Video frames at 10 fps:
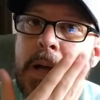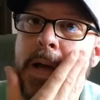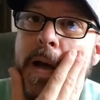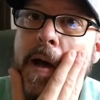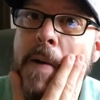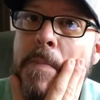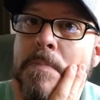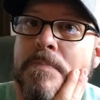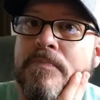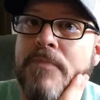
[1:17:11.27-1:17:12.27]

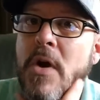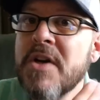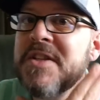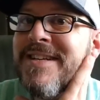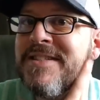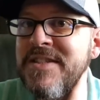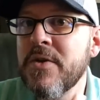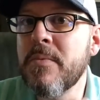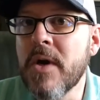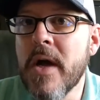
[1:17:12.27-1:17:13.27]
Or it's not
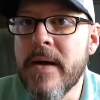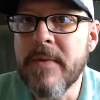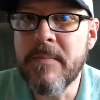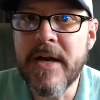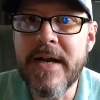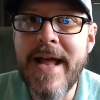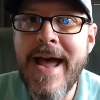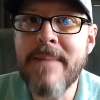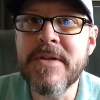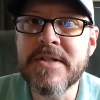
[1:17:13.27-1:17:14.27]
super common, but it
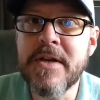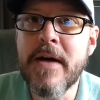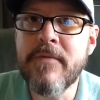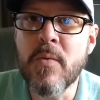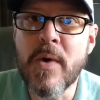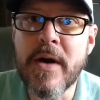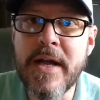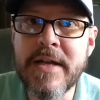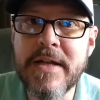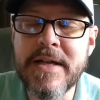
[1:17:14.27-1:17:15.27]
happens enough to where
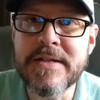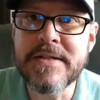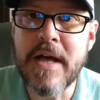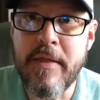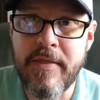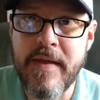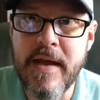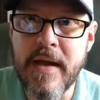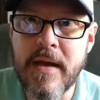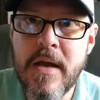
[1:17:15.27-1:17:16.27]
it is a
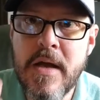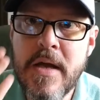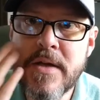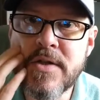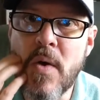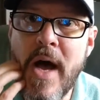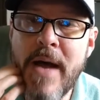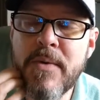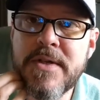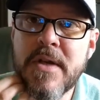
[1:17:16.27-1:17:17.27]
thing. So I
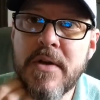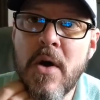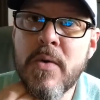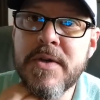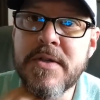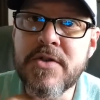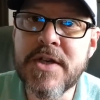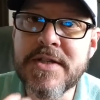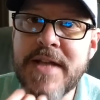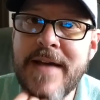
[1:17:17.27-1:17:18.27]
would always
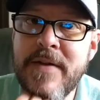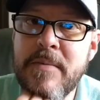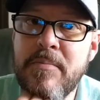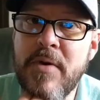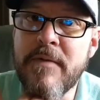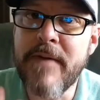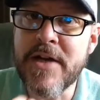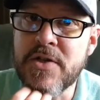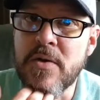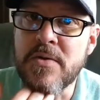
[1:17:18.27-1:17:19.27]
suggest having
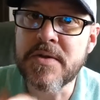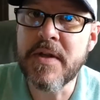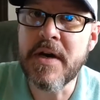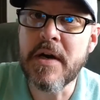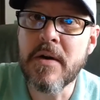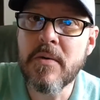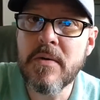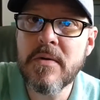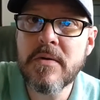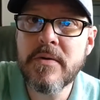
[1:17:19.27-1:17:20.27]
professionals there
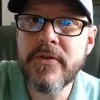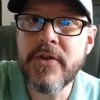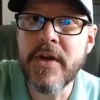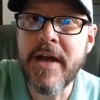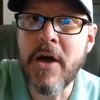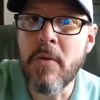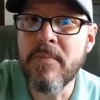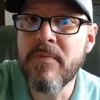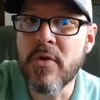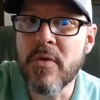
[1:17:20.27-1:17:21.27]
to
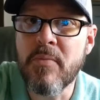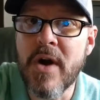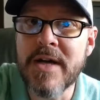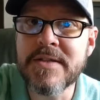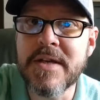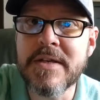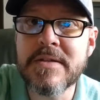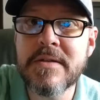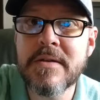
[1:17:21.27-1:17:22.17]
help through the process.